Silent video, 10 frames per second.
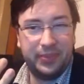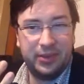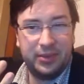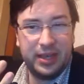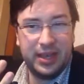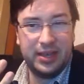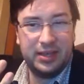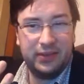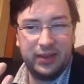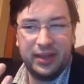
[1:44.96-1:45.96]
there is a
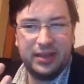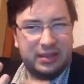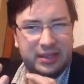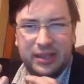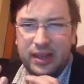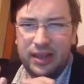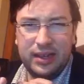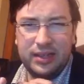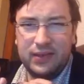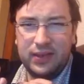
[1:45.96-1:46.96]
slight
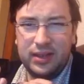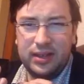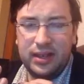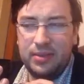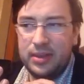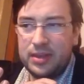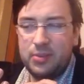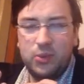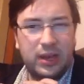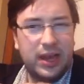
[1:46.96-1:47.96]
hint of it in there, but it's
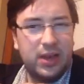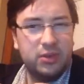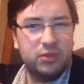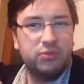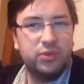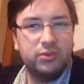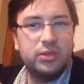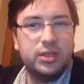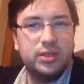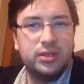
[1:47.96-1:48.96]
more licorice
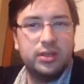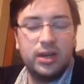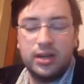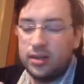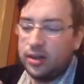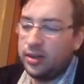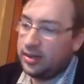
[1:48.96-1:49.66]
root than anything.